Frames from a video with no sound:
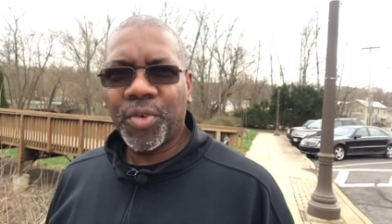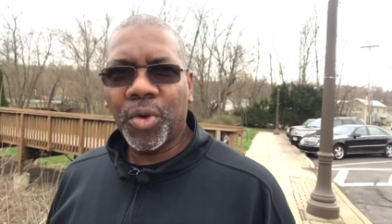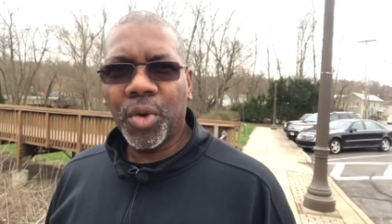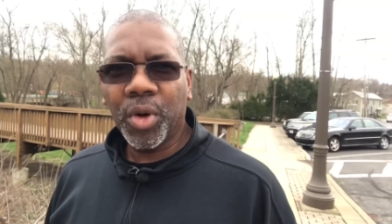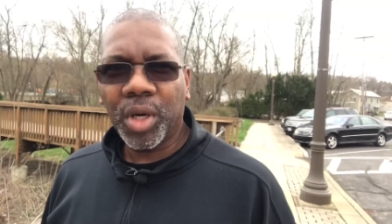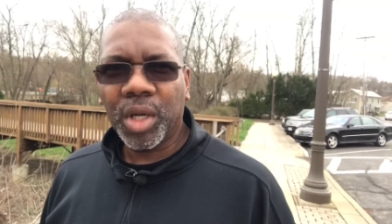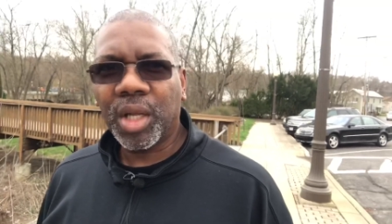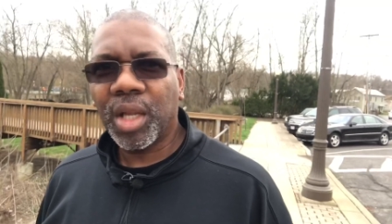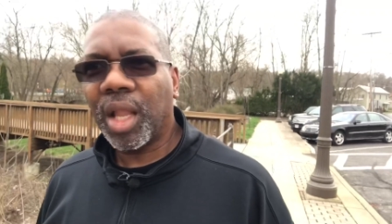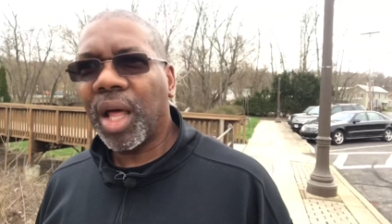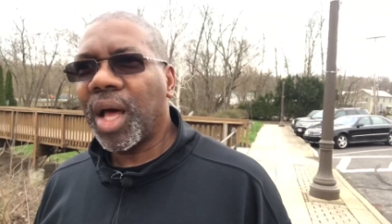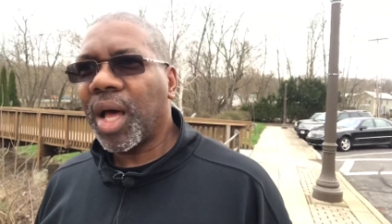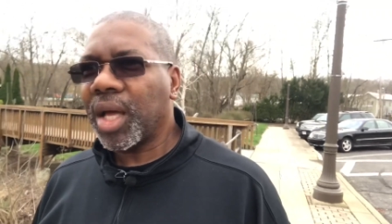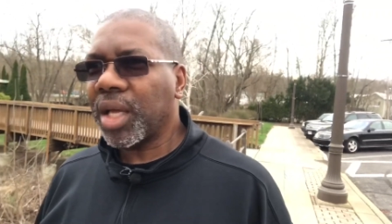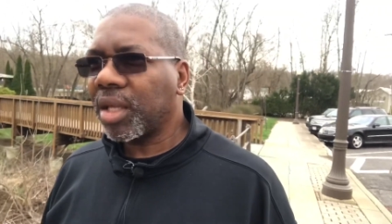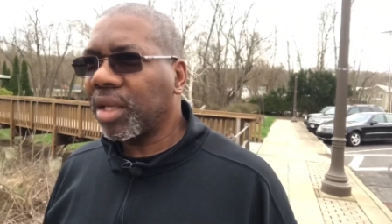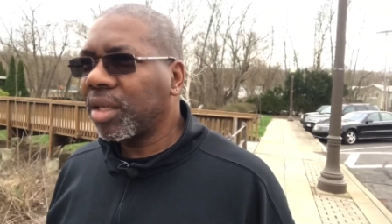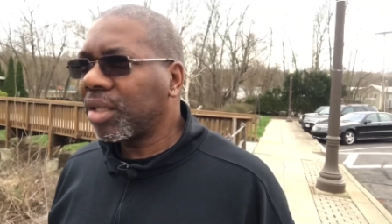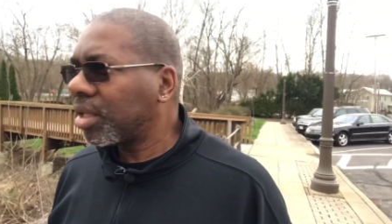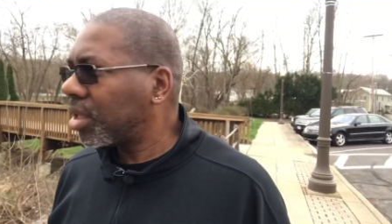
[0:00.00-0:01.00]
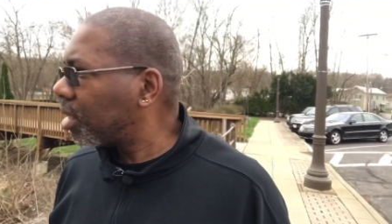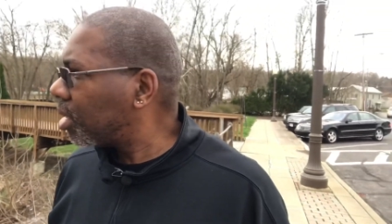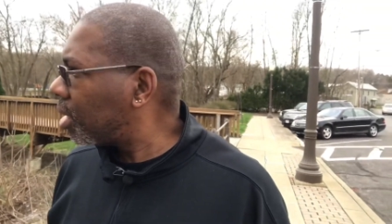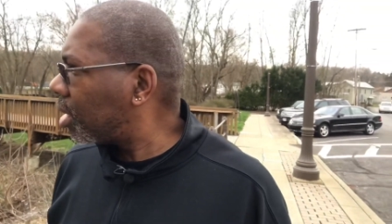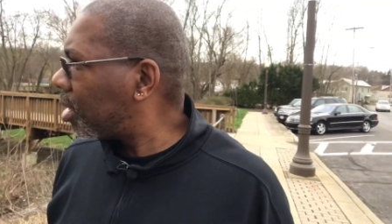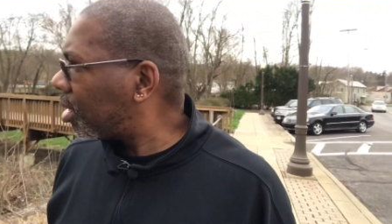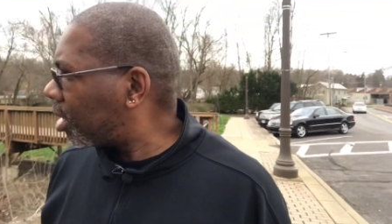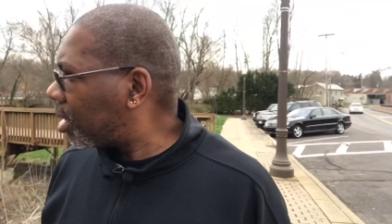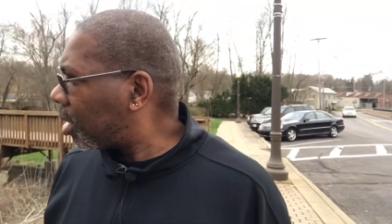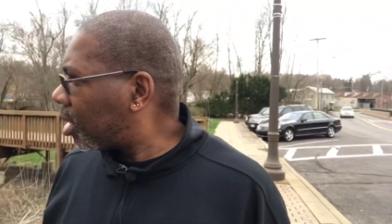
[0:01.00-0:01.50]
four o'clock.
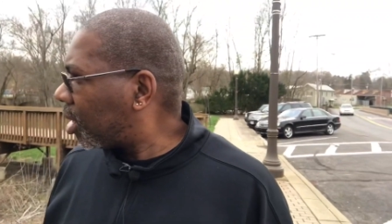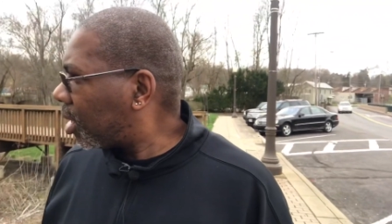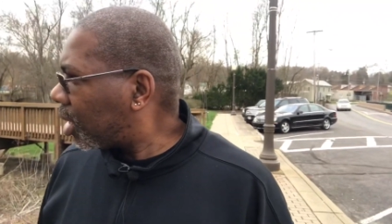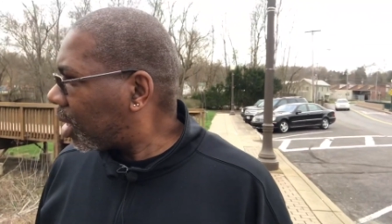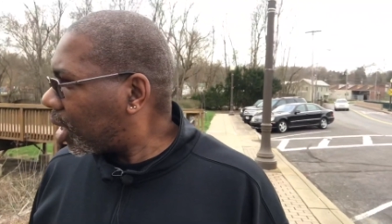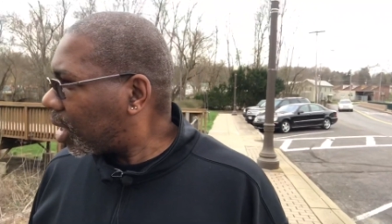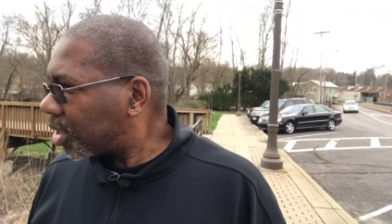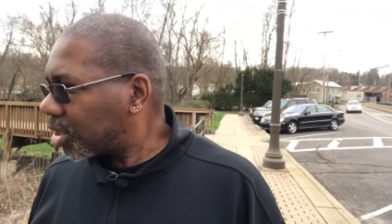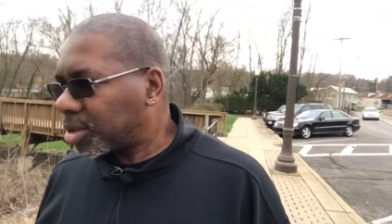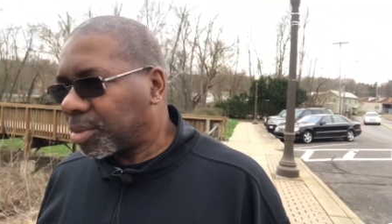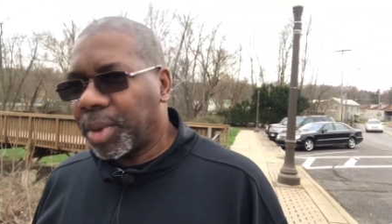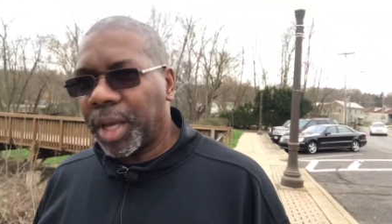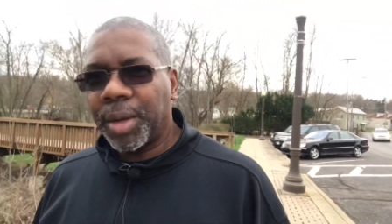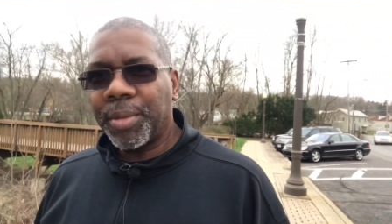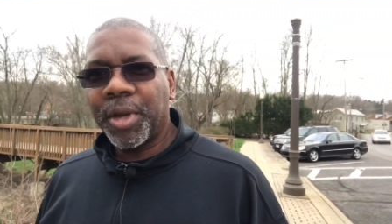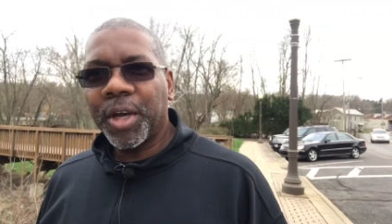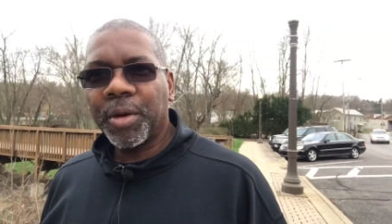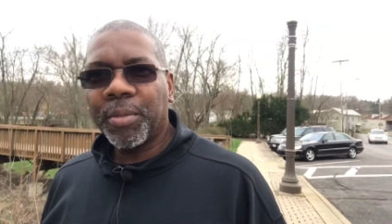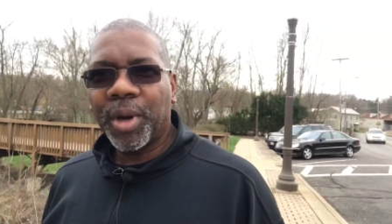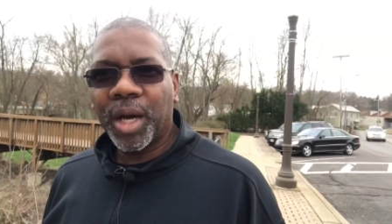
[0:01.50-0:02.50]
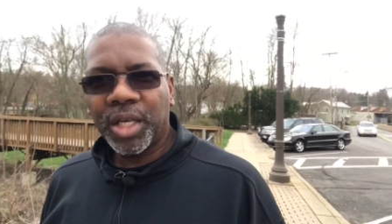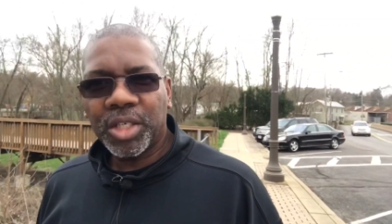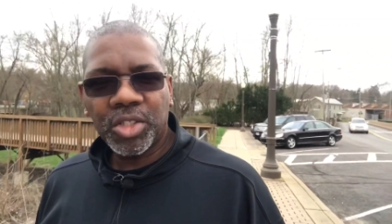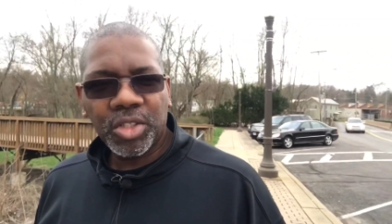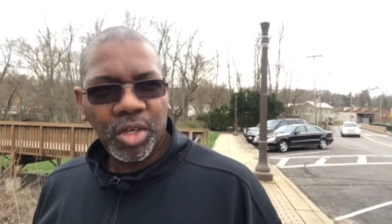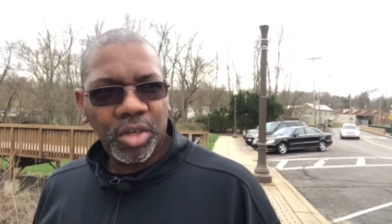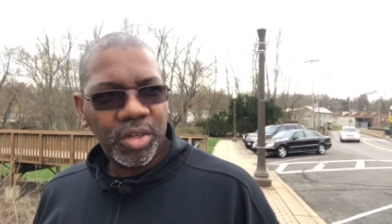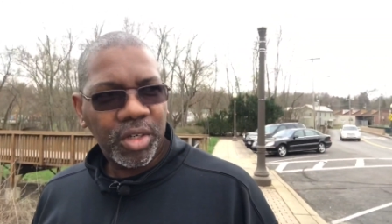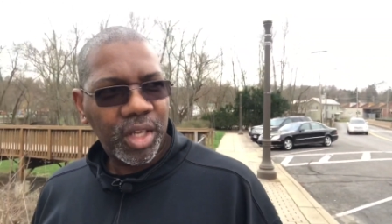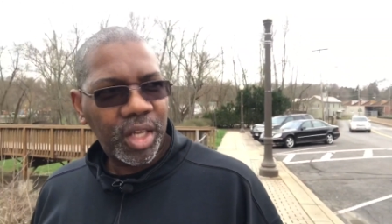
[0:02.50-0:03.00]
So maybe everybody's
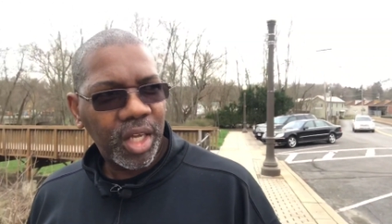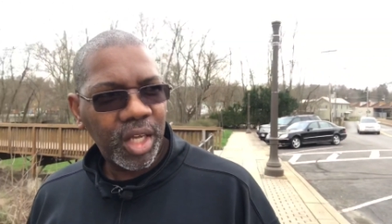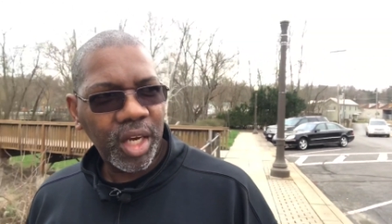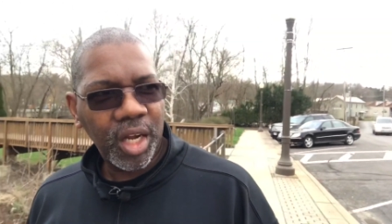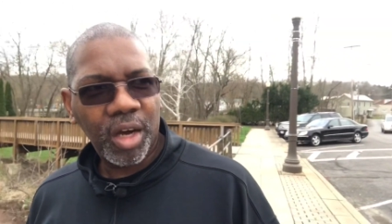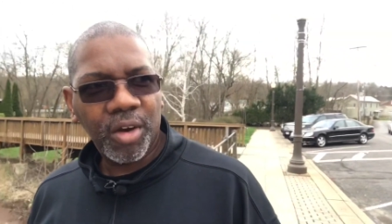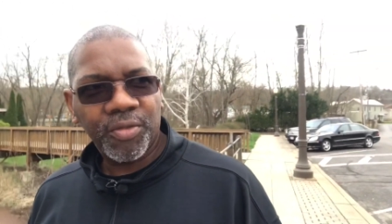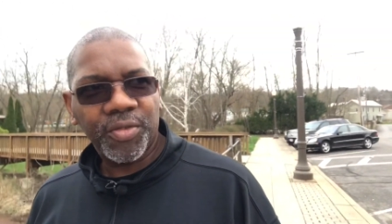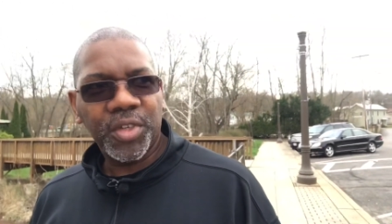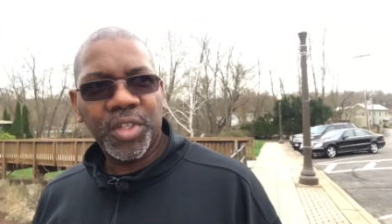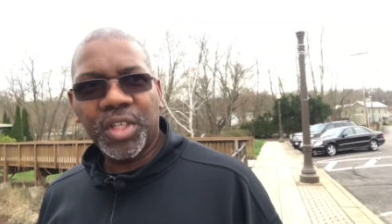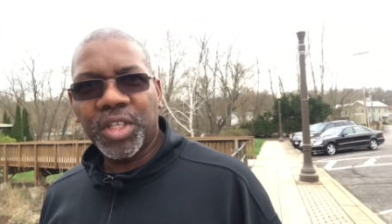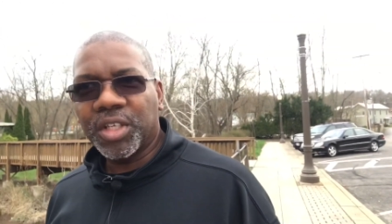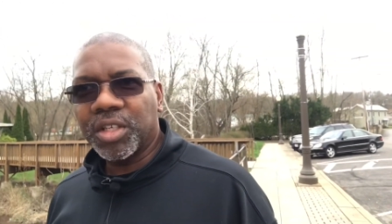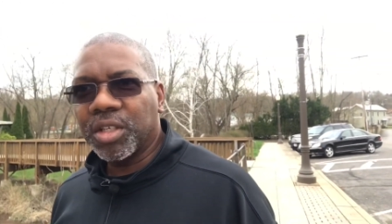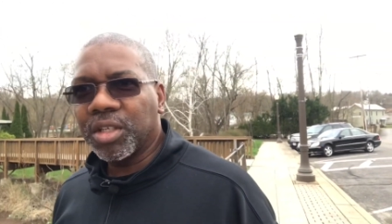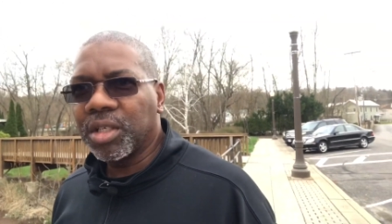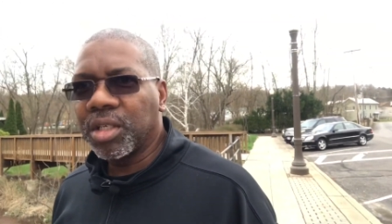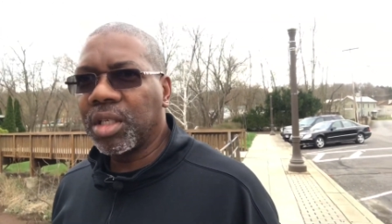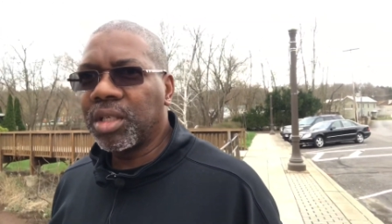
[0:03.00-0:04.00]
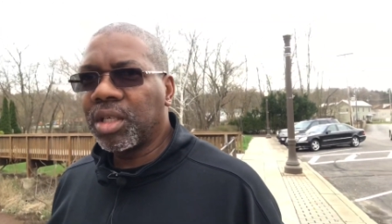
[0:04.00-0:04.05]
starting to head out for dinner.